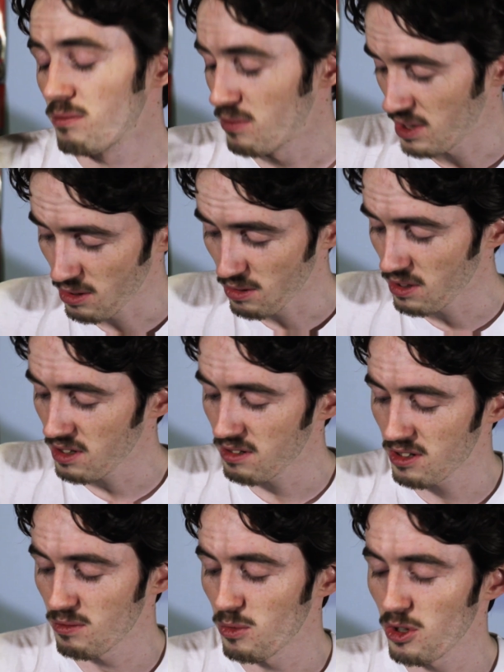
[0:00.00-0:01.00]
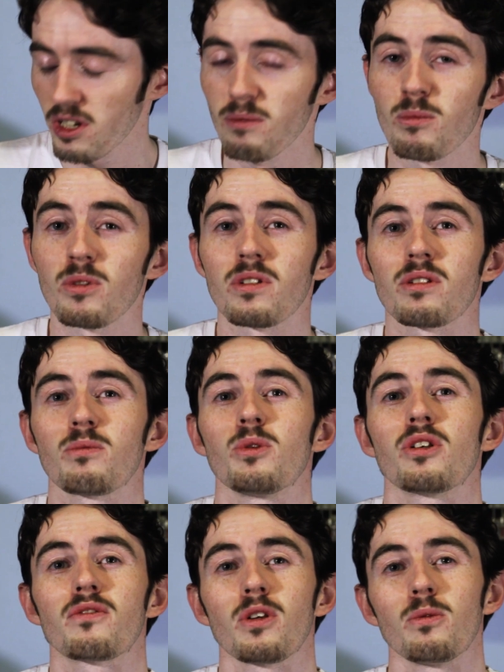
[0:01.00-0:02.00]
with all the
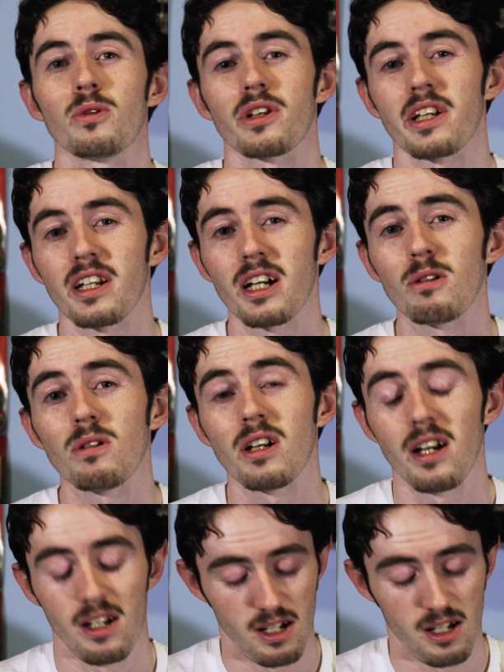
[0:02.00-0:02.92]
workflow working now,